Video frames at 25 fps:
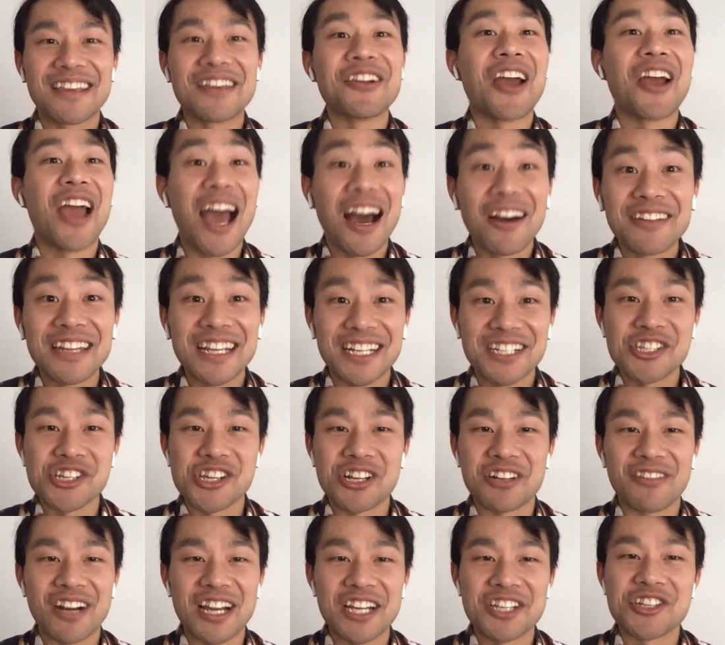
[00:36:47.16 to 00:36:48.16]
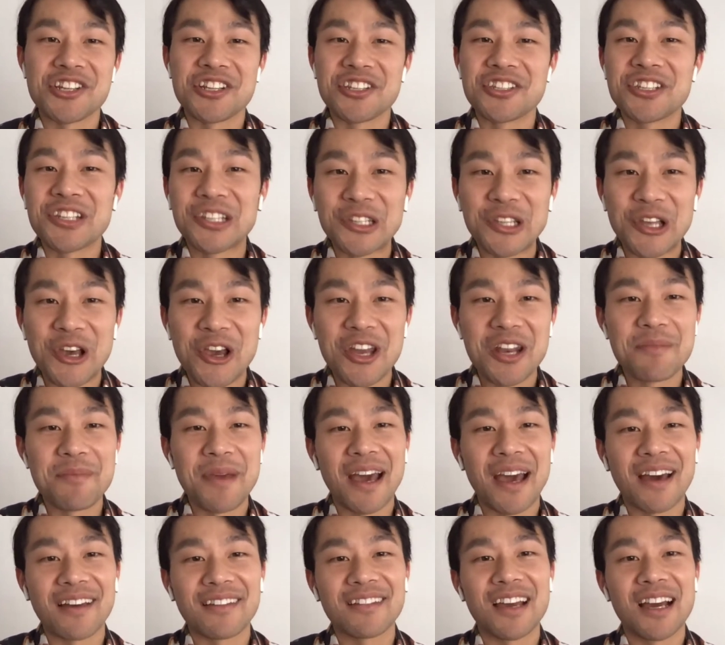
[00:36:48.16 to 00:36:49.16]
you know, our next generation to learn
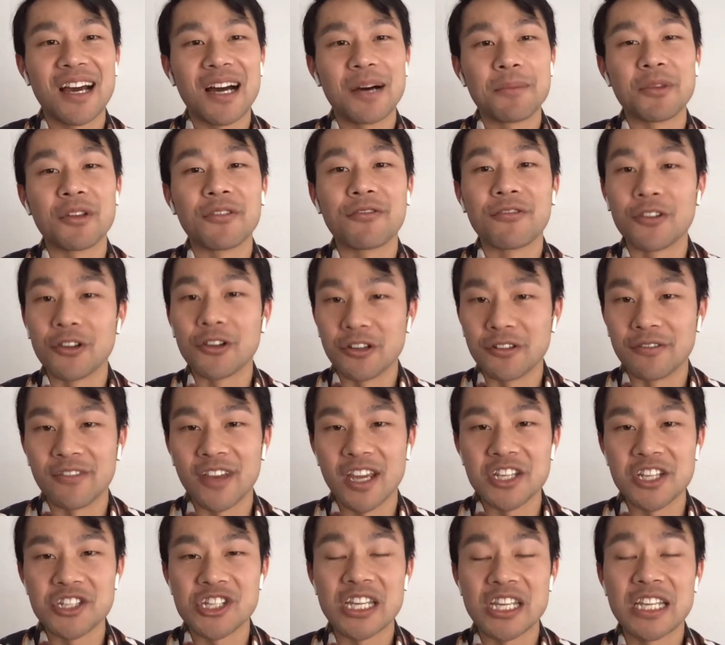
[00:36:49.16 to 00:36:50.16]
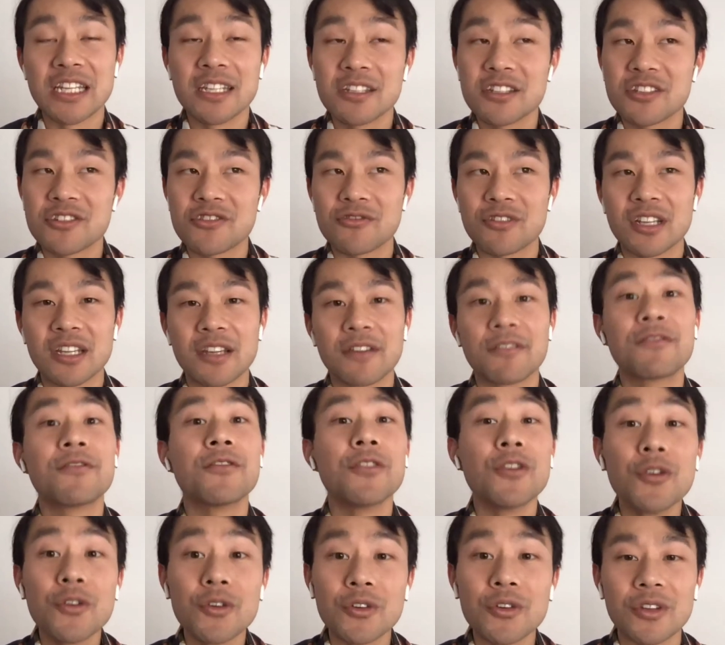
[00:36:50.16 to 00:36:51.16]
about the fruit and veg industry,
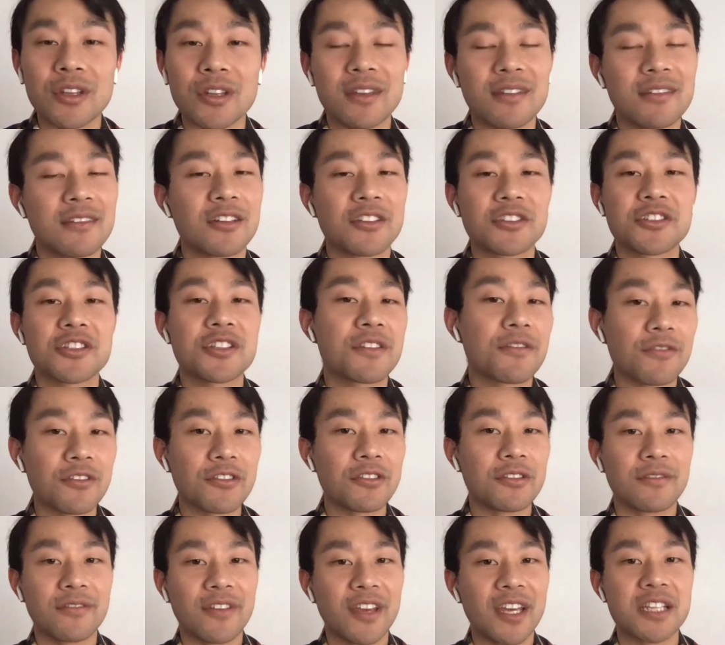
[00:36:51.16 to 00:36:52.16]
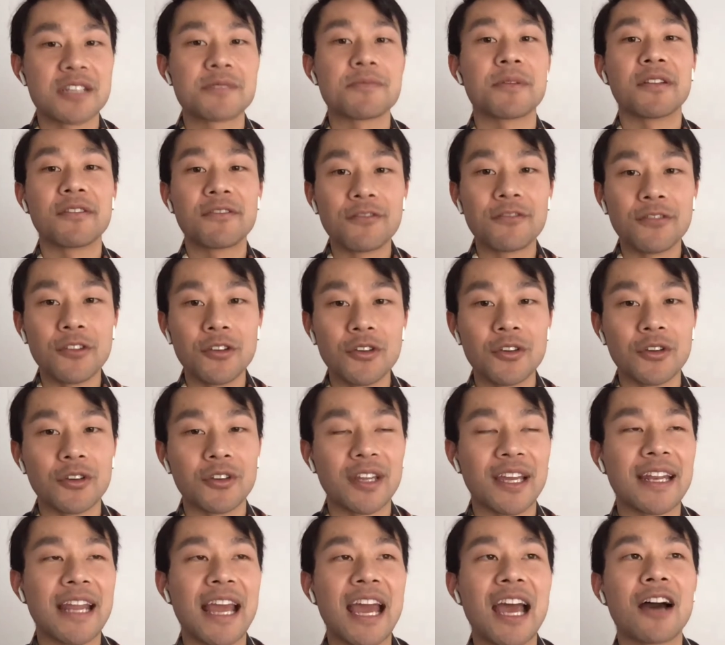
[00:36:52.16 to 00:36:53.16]
food, not just fruit and veg, but
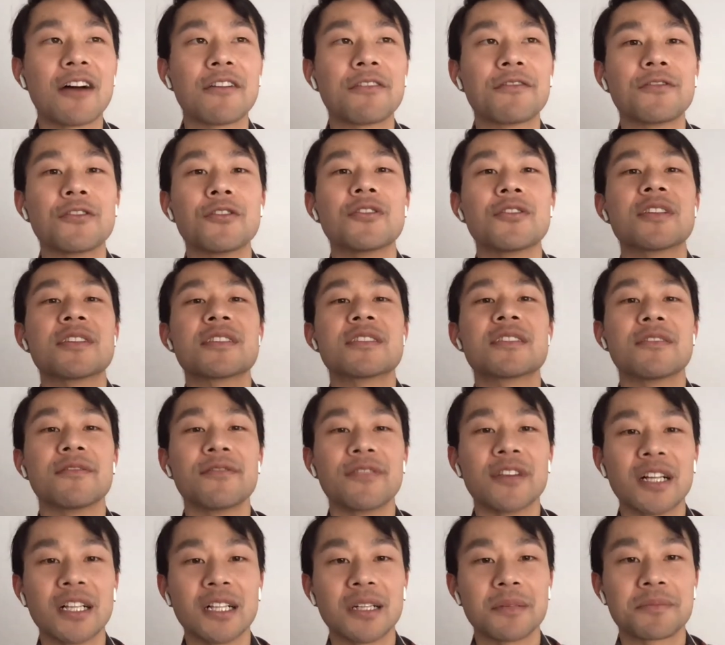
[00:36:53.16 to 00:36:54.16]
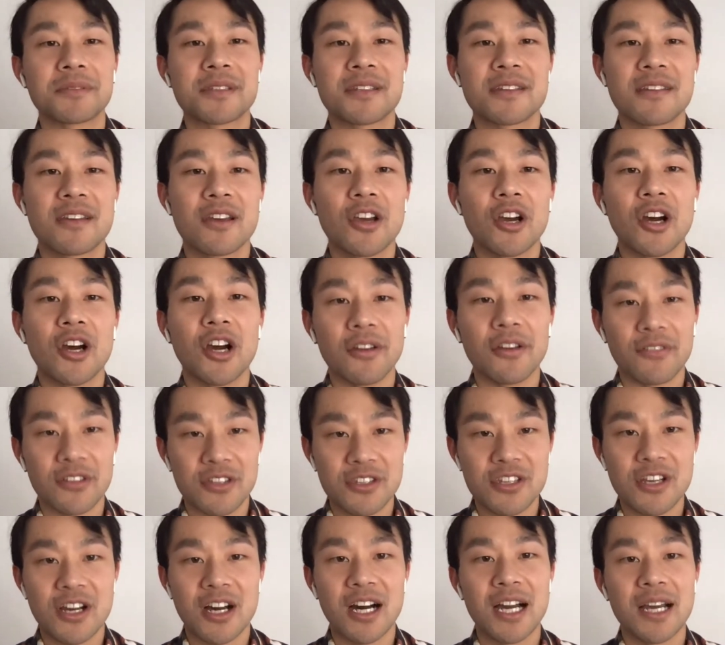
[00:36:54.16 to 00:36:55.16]
food, and how food has developed over
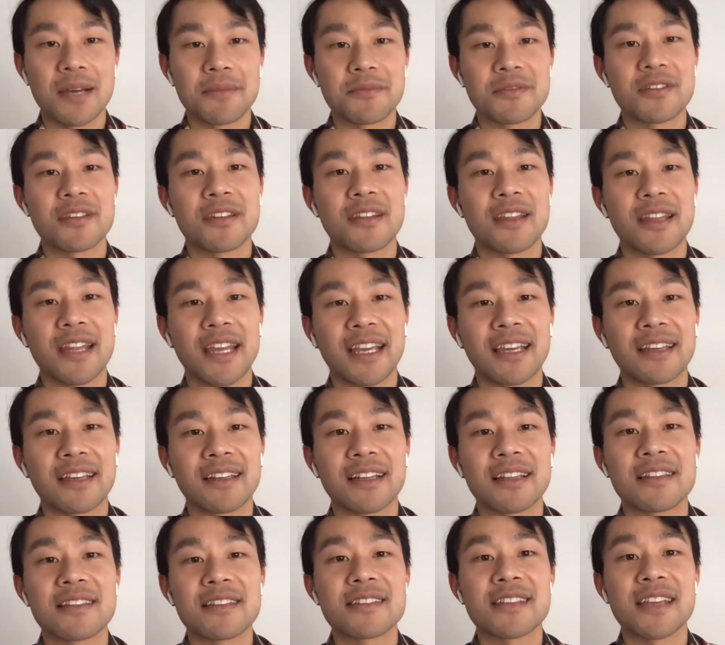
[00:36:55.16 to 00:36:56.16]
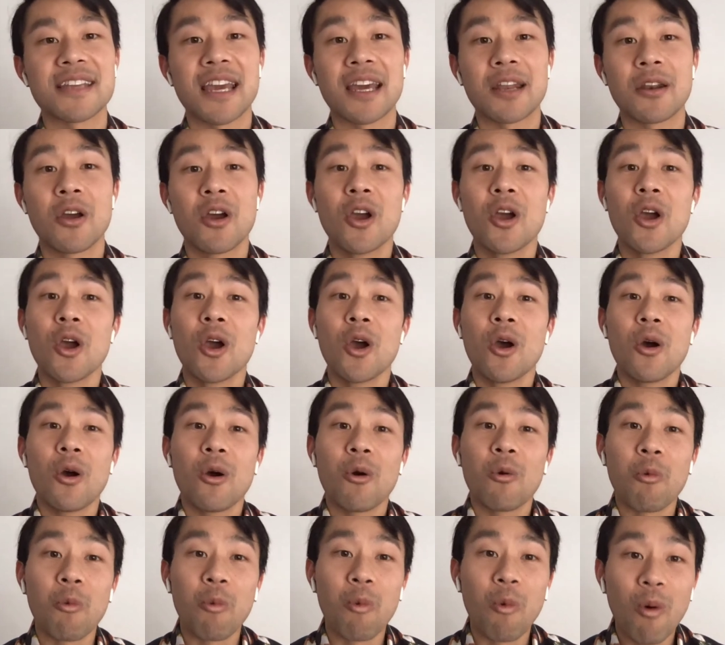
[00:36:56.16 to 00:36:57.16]
time, so that they can understand
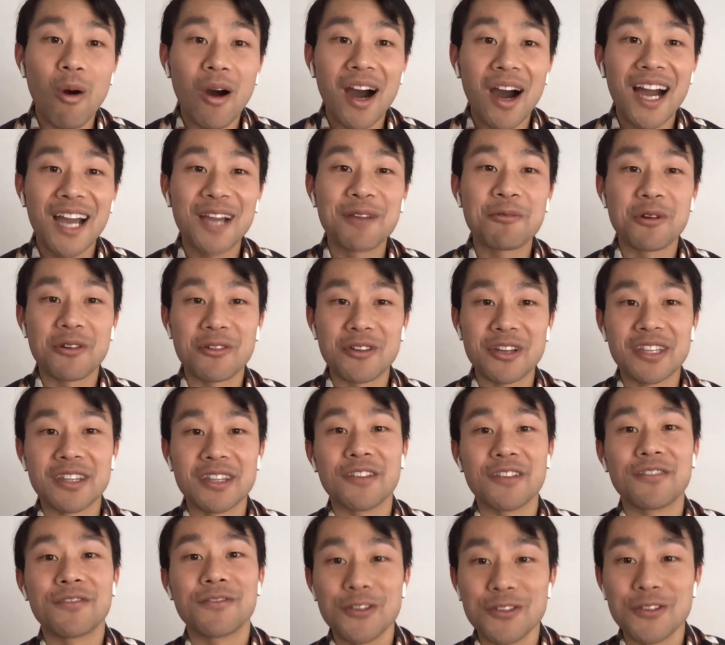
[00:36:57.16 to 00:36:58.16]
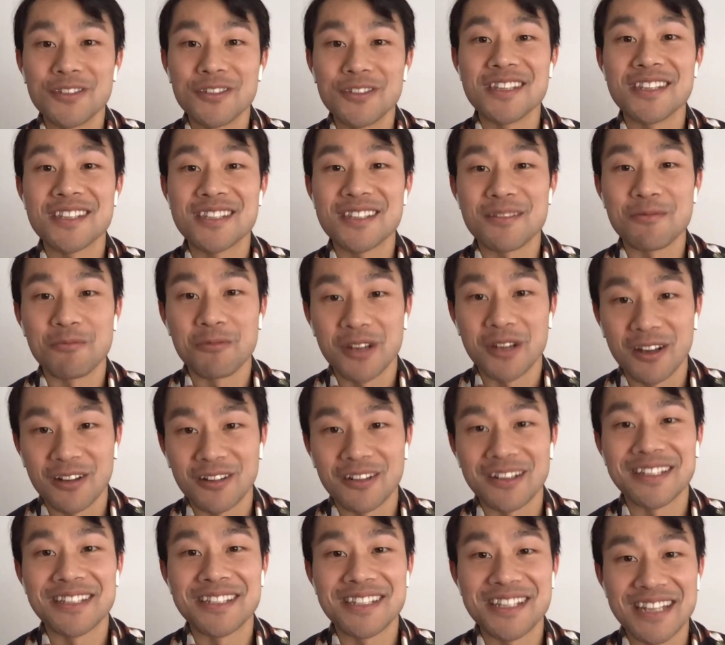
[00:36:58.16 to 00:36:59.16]
why we're in the food system
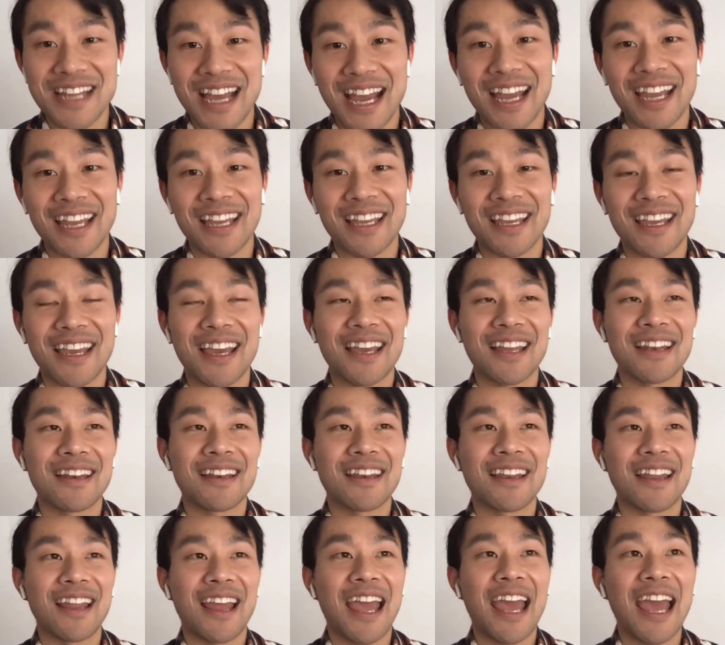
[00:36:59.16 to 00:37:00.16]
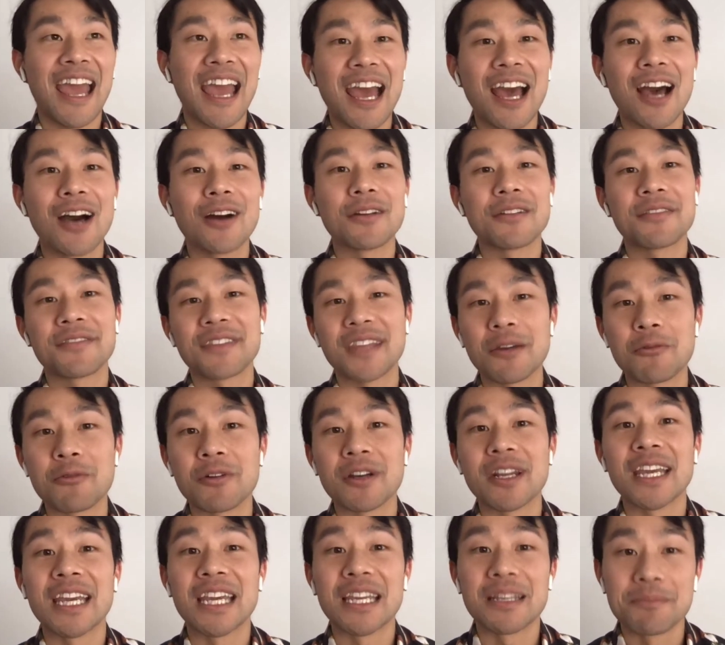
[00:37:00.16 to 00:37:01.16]
we're in today, and how, if they
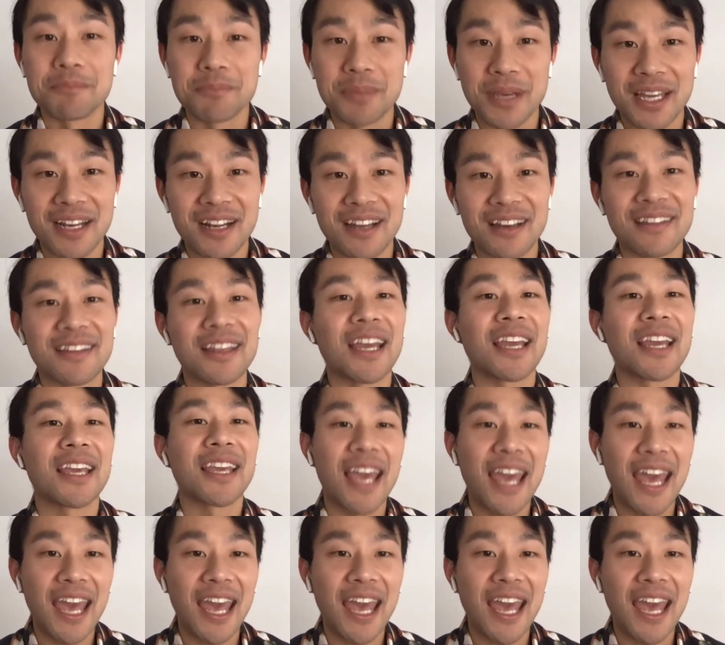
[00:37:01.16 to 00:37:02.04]
want to eat better, they